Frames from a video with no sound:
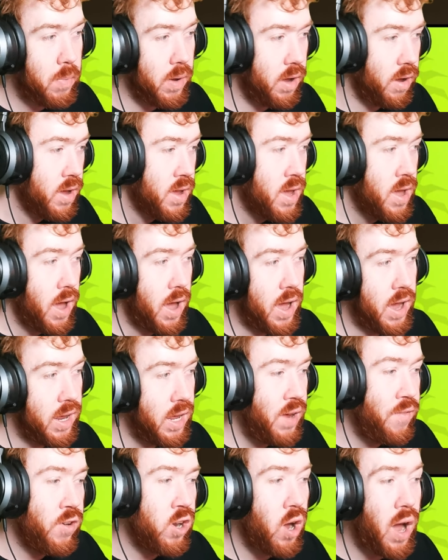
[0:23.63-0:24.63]
But
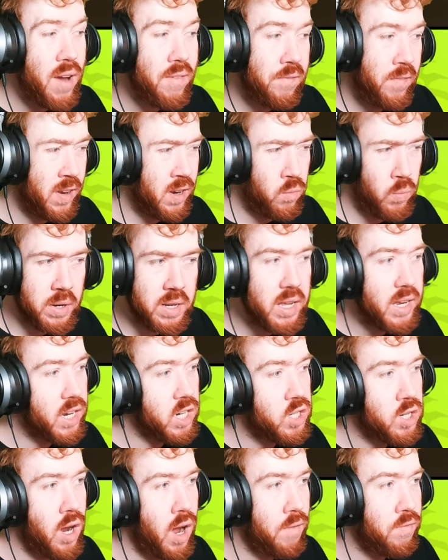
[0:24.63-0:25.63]
even though I think we did
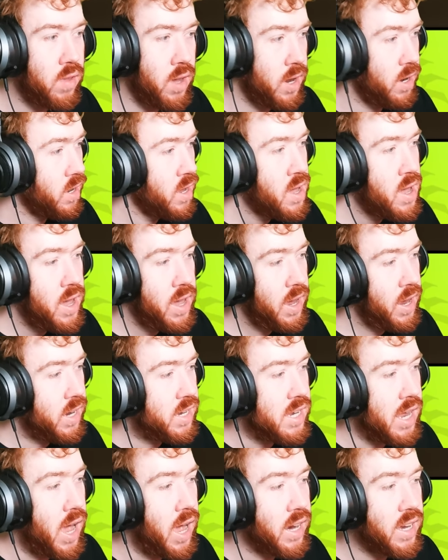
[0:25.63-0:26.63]
get shafted,
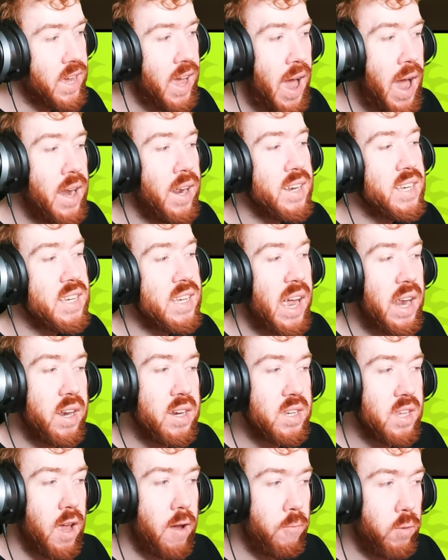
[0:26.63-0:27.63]
it's kind of
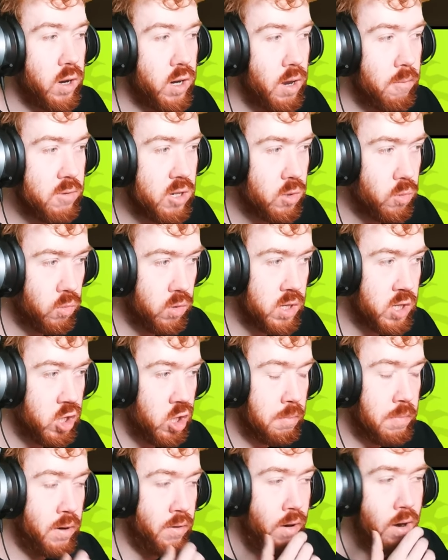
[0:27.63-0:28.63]
standard stuff when it comes towards
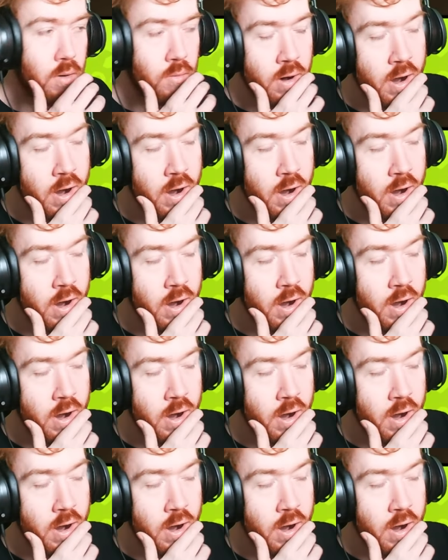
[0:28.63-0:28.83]
deepening out,